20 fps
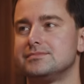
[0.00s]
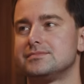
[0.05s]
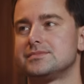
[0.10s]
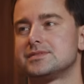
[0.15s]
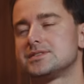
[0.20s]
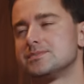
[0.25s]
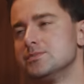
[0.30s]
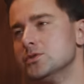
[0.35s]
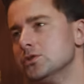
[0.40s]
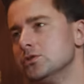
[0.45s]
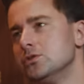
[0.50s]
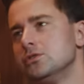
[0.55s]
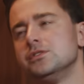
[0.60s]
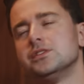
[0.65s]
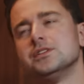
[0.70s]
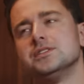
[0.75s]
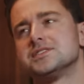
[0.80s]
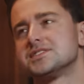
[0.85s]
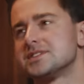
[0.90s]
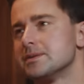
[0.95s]

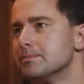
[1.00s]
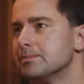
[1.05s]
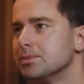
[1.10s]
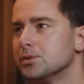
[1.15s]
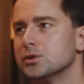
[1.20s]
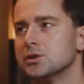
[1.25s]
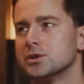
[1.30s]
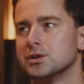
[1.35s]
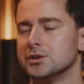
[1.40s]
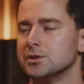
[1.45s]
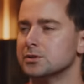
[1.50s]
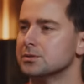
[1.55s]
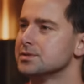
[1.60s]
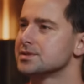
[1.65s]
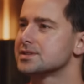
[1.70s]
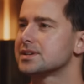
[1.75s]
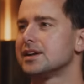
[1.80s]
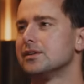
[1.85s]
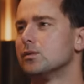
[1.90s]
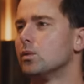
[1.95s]
smooth and simple and
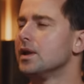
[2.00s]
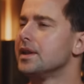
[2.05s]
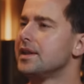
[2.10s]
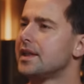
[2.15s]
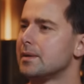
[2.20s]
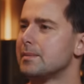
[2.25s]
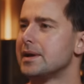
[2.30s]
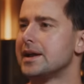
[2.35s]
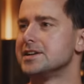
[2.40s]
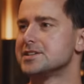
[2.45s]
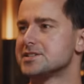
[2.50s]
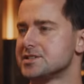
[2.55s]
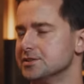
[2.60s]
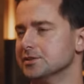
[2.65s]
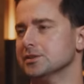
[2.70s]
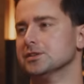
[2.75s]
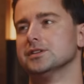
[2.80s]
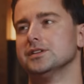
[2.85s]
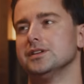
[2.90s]
almost kind of one-dimensional?